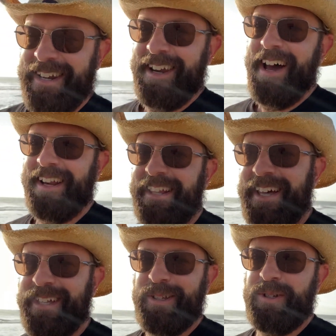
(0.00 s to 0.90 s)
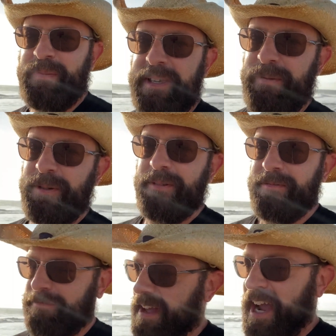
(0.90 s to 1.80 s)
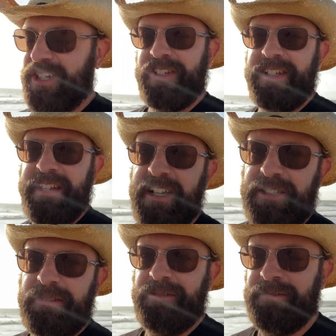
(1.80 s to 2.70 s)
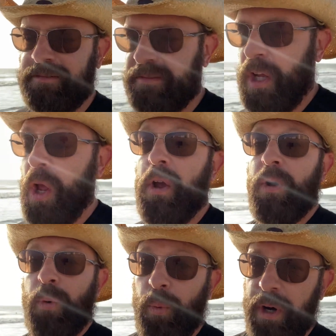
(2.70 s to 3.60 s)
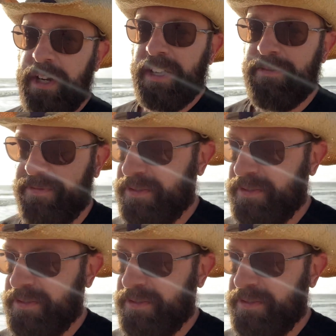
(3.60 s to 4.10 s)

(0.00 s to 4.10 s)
not a lot of those people actually sell? What if